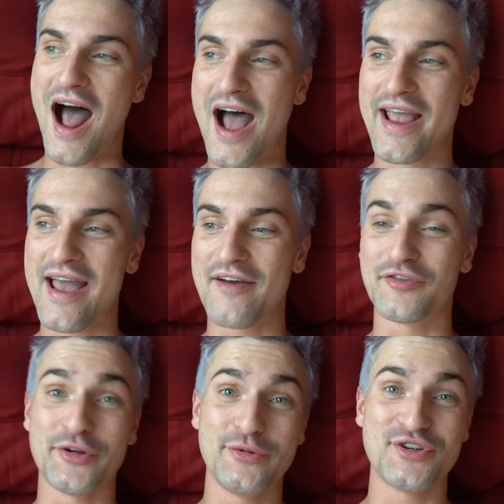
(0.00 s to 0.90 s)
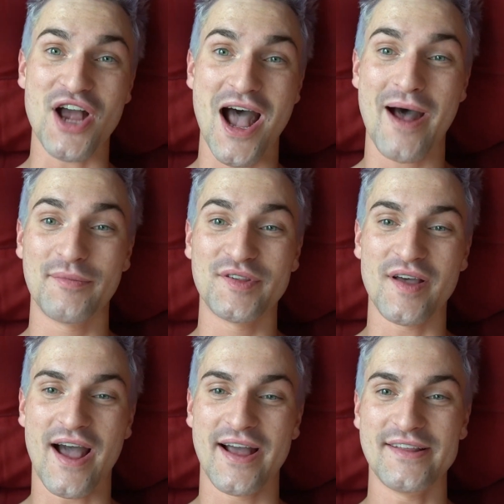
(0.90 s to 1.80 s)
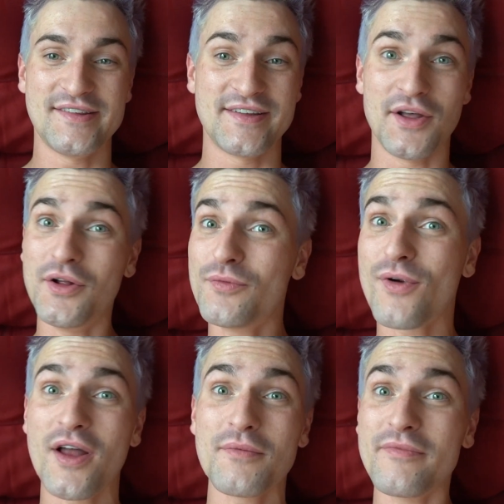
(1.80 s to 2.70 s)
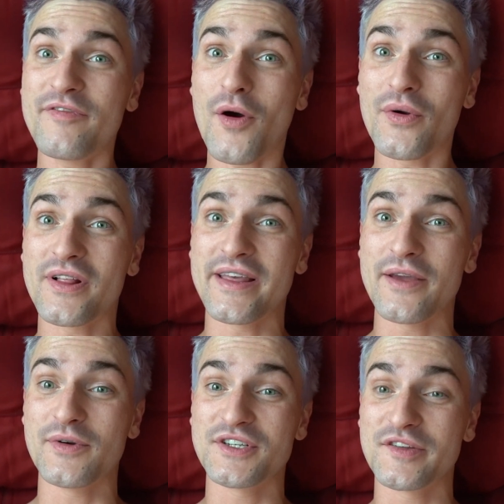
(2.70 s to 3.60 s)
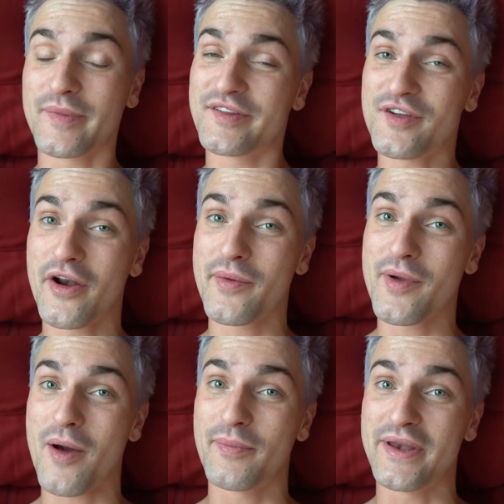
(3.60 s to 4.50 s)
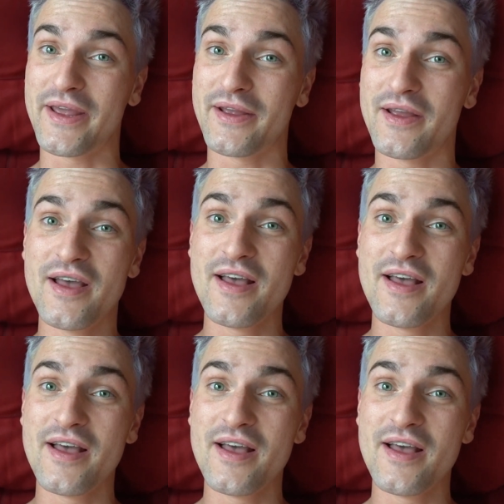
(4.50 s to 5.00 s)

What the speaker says: I have 2 jobs. I still run Phonely, which is my startup company